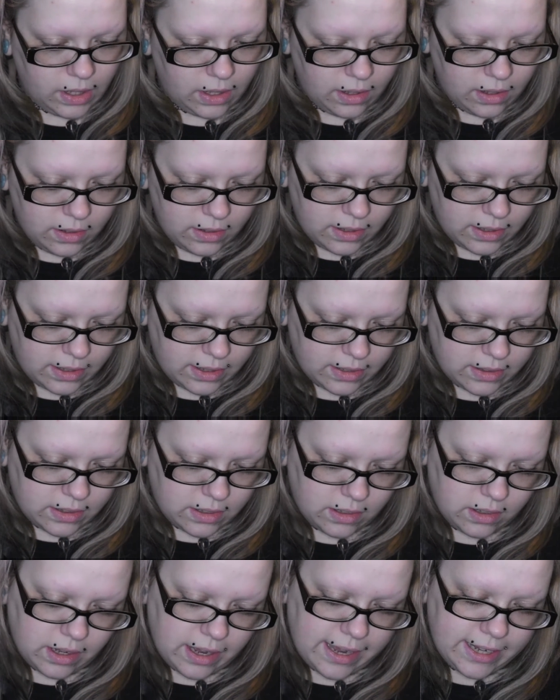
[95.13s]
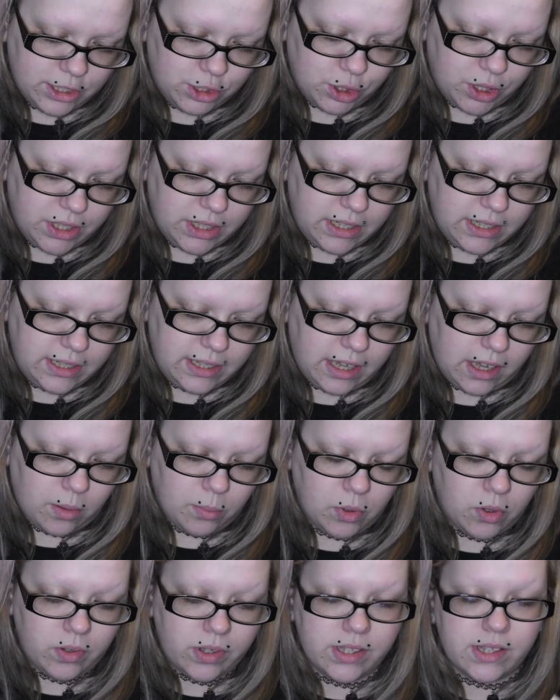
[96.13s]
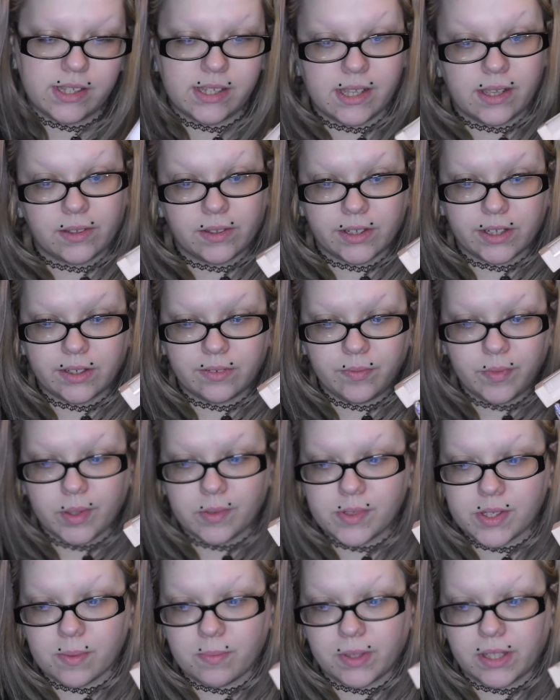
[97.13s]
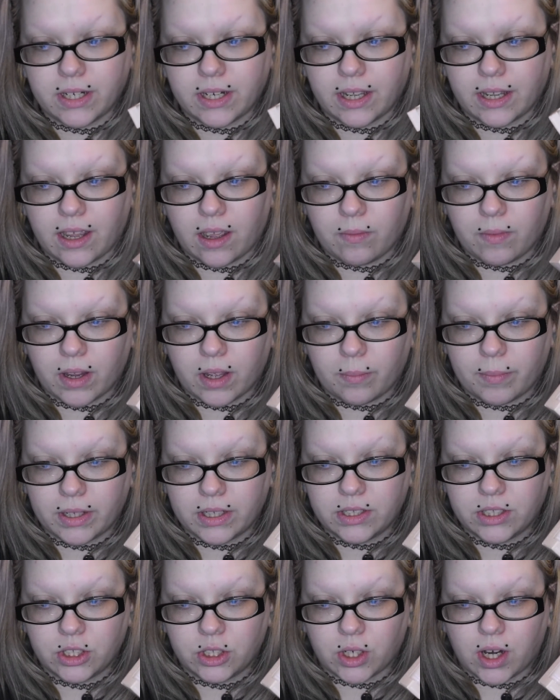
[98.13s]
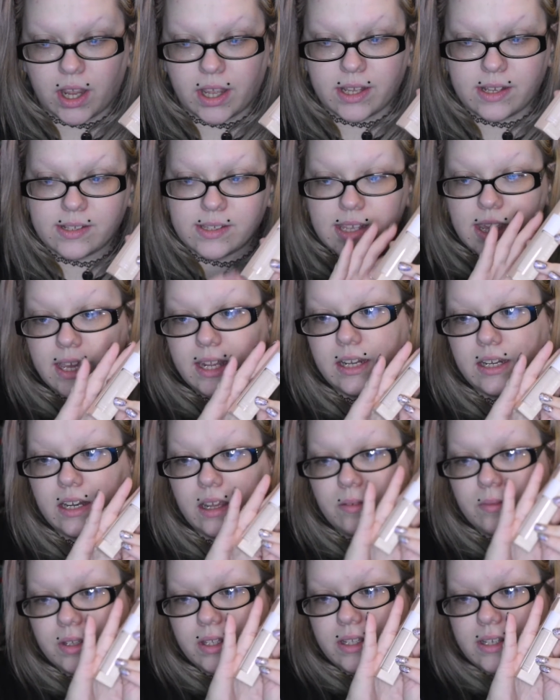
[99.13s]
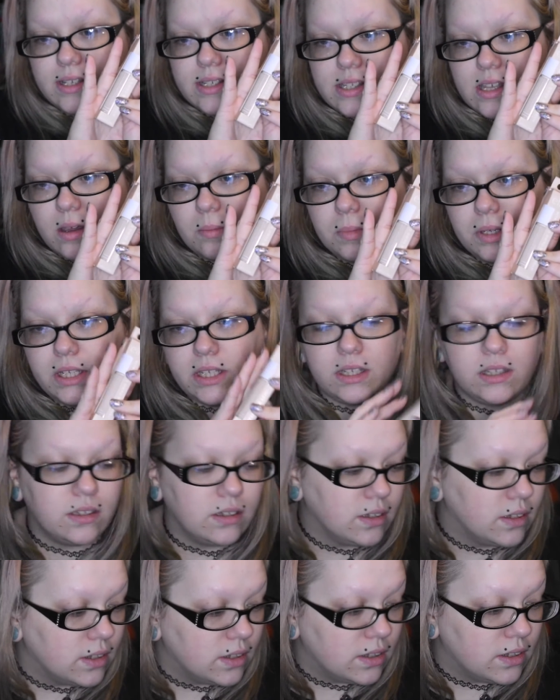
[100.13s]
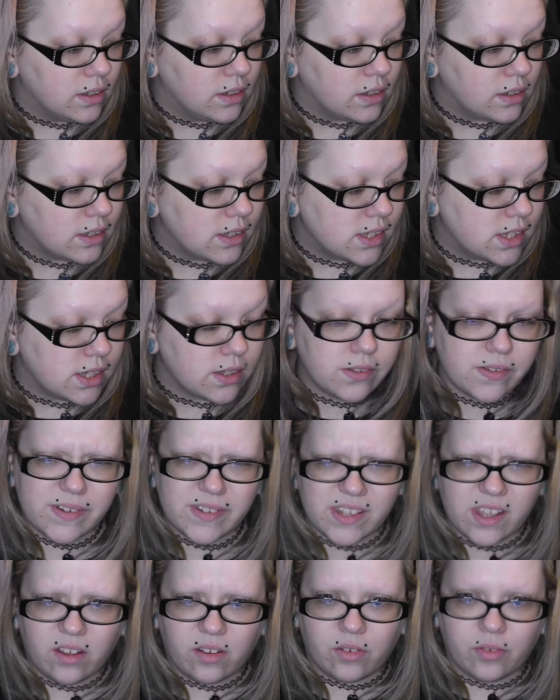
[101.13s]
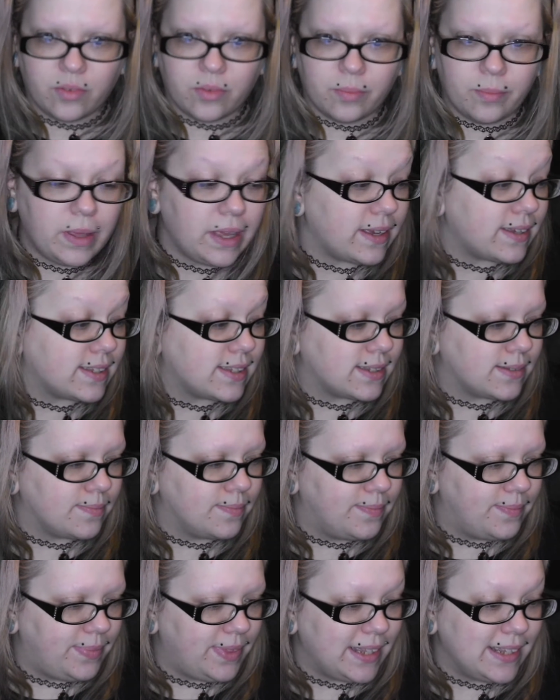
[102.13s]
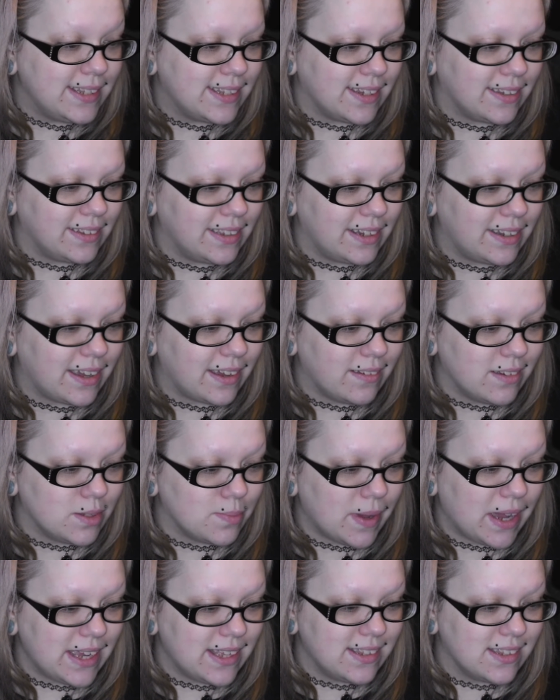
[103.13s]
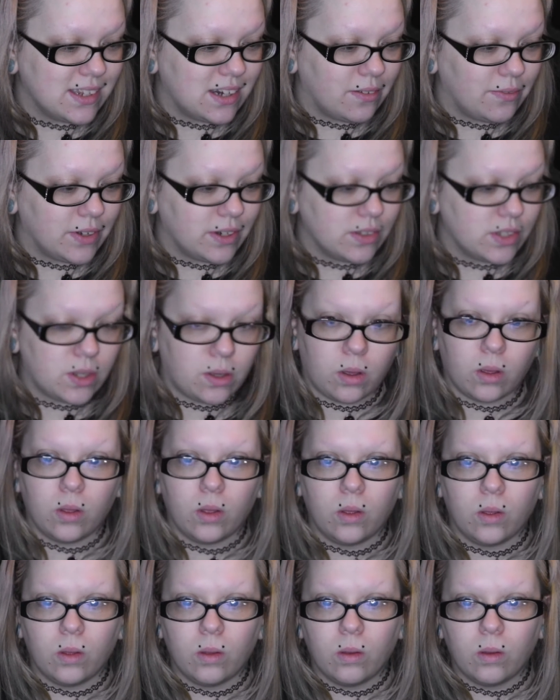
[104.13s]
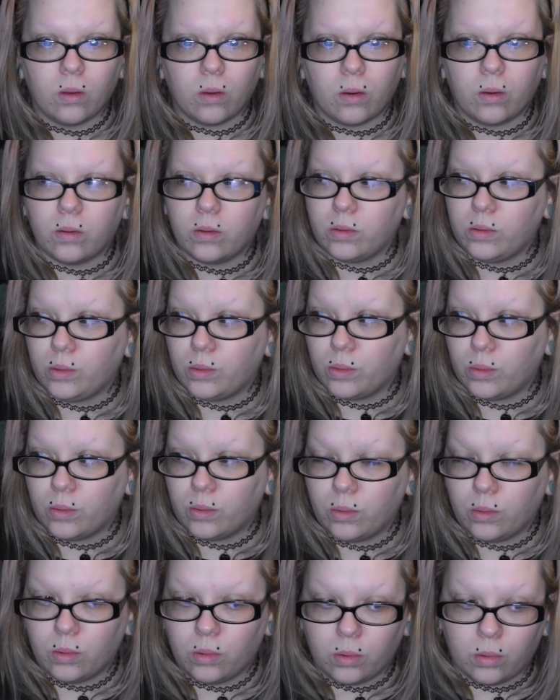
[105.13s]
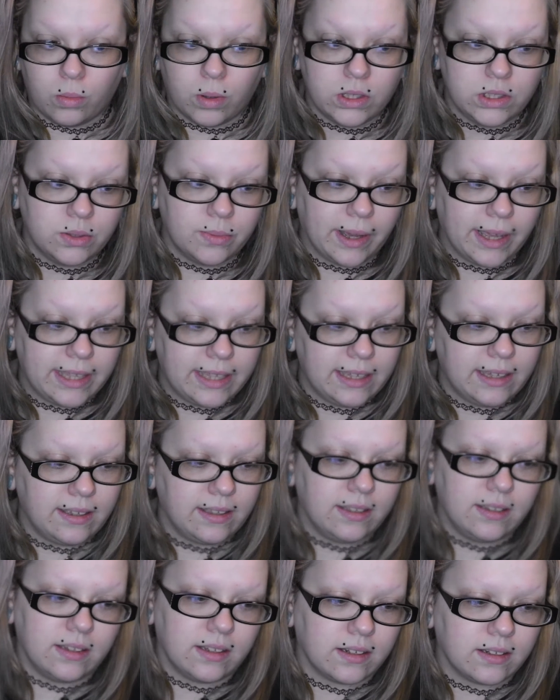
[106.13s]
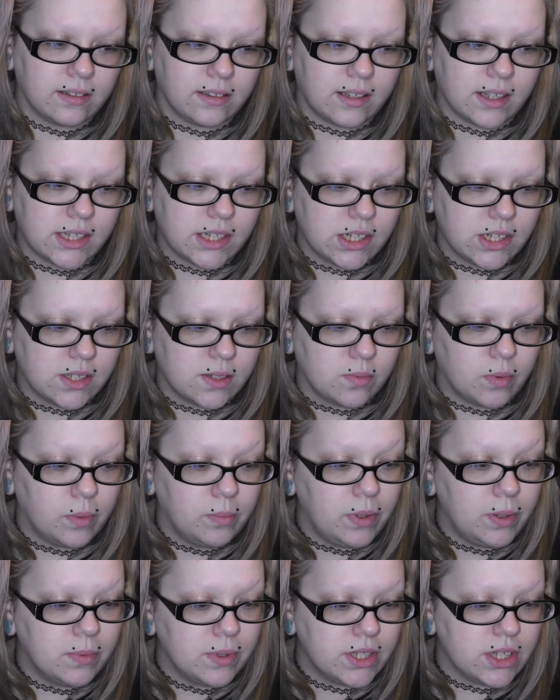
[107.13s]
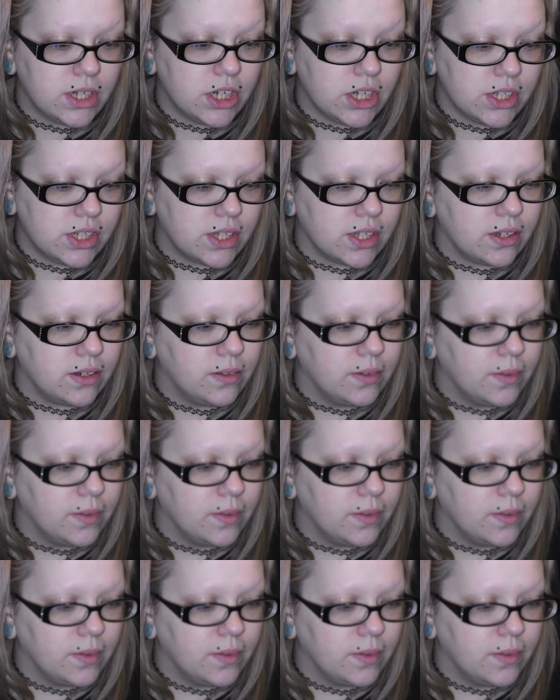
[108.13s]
I got the Hydrating Camo Concealer. It was something I got recommended to try because I did not realize how many concealers e.l.f. makes until I was buying stuff and I was like, oh no, what do I get? And then that's just what people suggested.